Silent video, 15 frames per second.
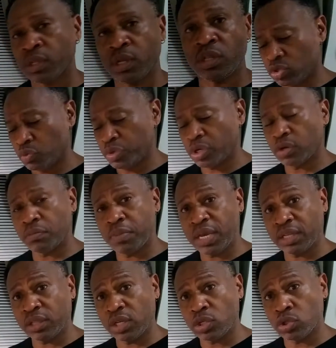So we're going to
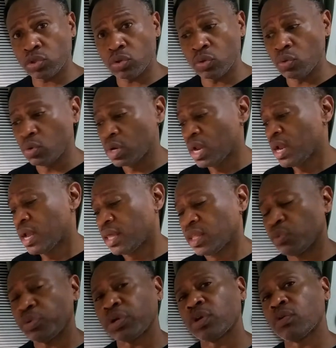make these two,
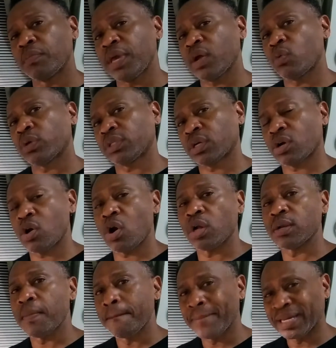then we're going to make what are
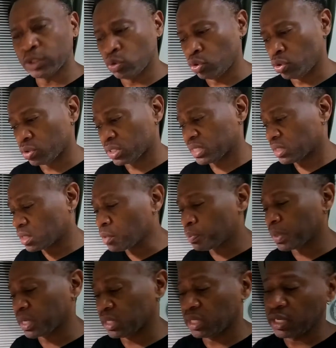called maduros.
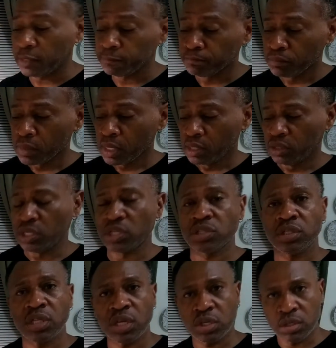Typically,
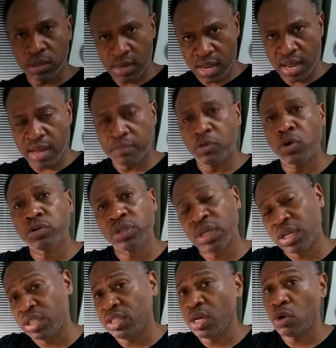this dish, Moros y
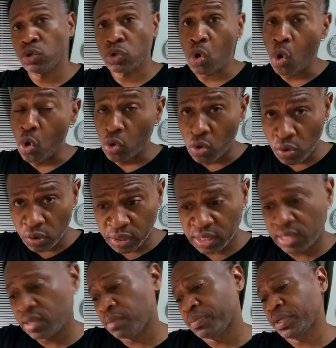Cristianos or
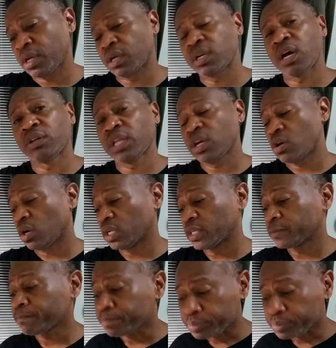Congrí, depending on how they call it,